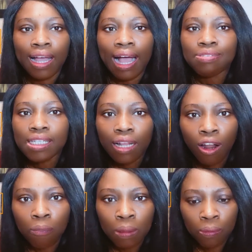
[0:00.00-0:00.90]
I've seen a
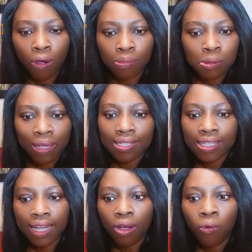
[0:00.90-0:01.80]
lot of people come to me and
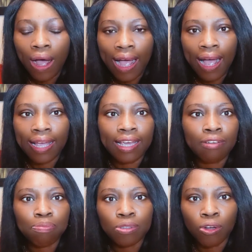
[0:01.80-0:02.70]
say, "Oh, I
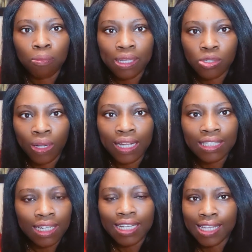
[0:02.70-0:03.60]
gave documents to an
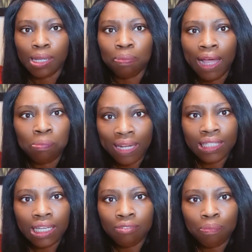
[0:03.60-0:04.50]
agent. He has applied, but I
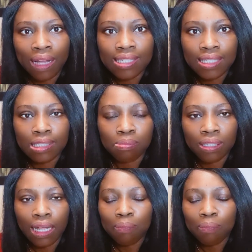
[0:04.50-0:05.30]
didn't give me bank statement."